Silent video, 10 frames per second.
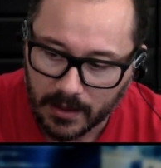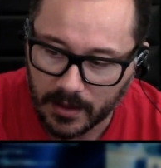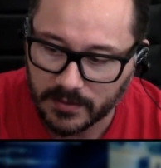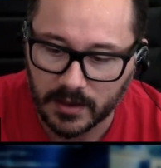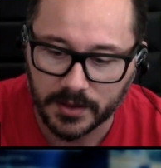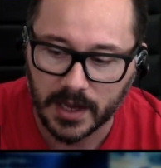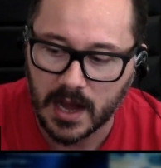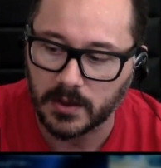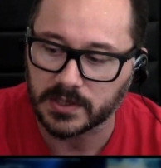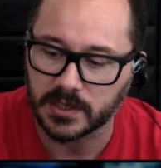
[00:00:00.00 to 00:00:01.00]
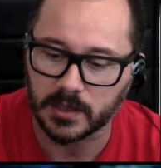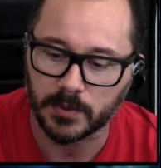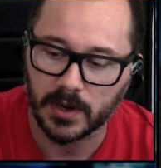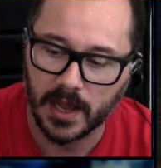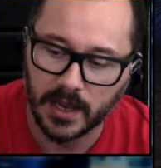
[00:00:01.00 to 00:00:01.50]
and tell the
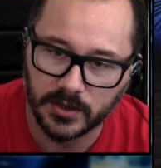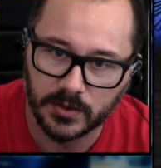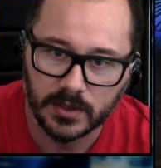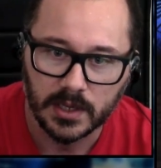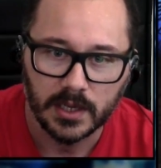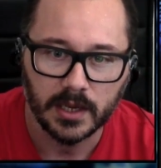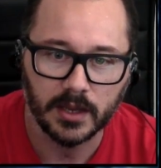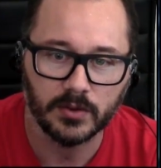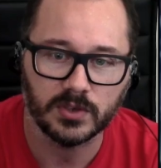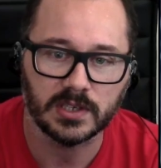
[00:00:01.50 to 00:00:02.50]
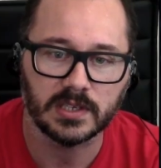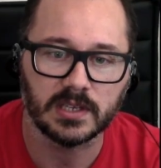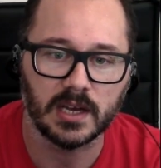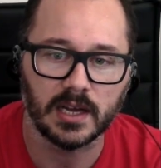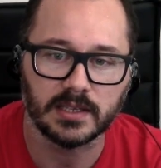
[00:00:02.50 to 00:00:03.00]
Housekeeper, hey dude, can you just
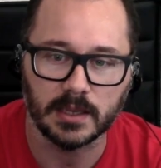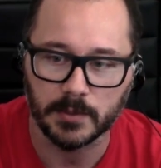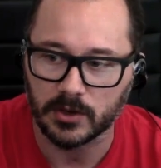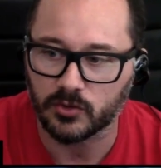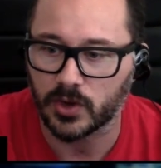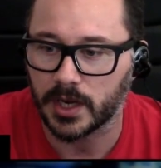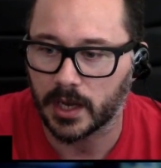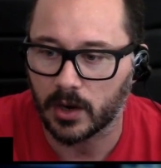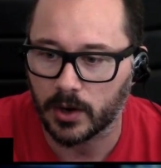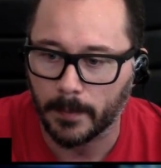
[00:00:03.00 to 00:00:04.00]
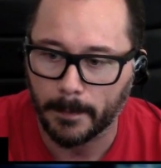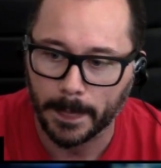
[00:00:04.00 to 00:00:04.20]
take me to the training area?